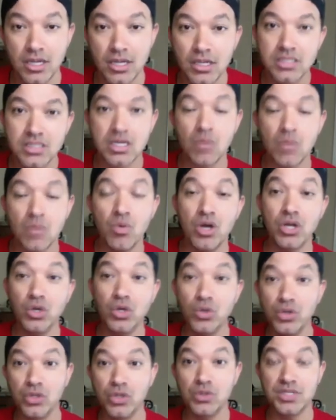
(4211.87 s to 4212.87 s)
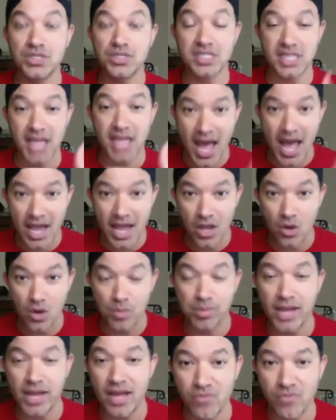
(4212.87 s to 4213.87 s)
Someone who uses the iGo
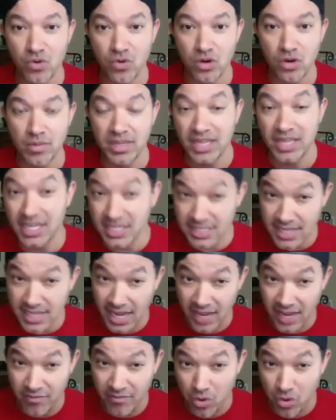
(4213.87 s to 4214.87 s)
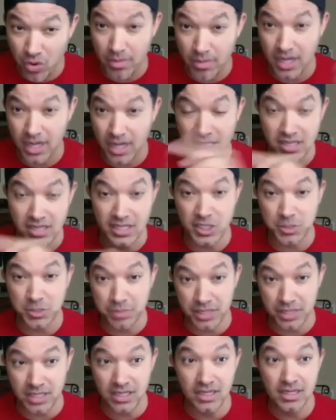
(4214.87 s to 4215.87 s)
platform and they save more money than they
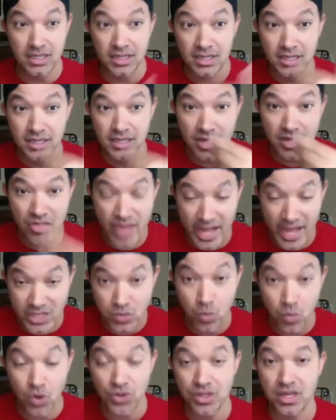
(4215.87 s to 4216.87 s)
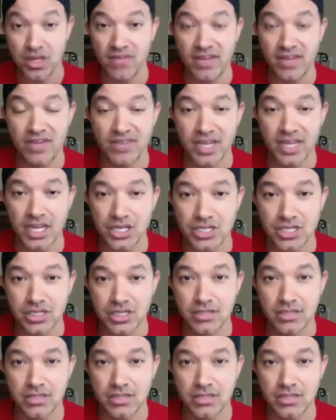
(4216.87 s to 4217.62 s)
spent, that's worthy of edification.